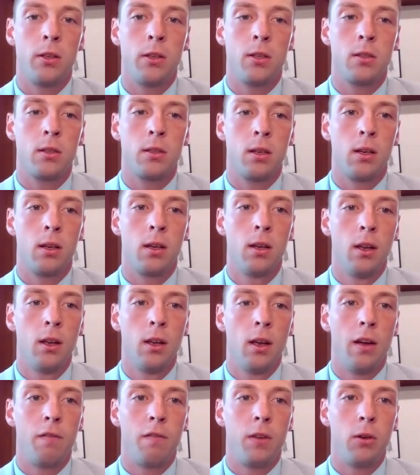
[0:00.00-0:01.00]
Just a
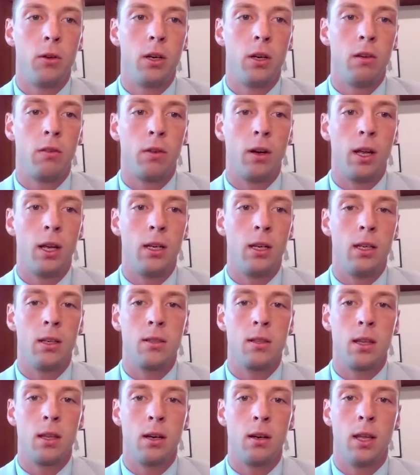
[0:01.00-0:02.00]
few different
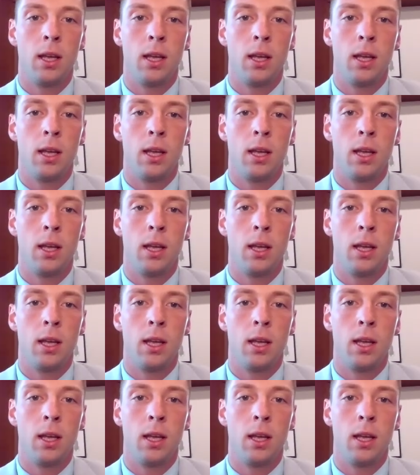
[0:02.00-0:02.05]
ideas there